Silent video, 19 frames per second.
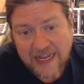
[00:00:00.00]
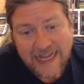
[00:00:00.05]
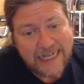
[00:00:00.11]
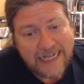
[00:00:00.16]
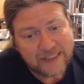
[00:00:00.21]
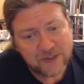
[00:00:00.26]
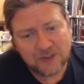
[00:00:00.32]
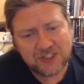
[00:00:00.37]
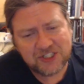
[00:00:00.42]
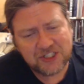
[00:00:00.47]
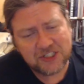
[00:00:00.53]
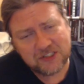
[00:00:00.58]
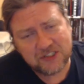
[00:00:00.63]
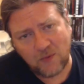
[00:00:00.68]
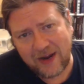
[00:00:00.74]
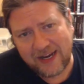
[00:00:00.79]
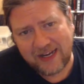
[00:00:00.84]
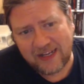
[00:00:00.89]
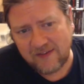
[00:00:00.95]
So it's just a
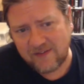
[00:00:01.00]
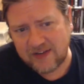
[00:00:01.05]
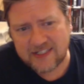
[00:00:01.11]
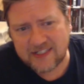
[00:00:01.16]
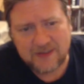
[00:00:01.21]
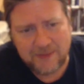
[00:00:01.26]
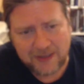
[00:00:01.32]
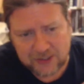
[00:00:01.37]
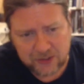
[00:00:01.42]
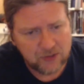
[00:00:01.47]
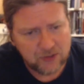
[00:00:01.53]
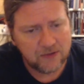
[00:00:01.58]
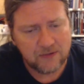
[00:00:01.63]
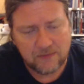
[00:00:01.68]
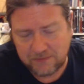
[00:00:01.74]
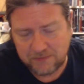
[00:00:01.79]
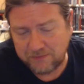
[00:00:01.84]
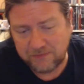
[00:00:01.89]
way to give you some extra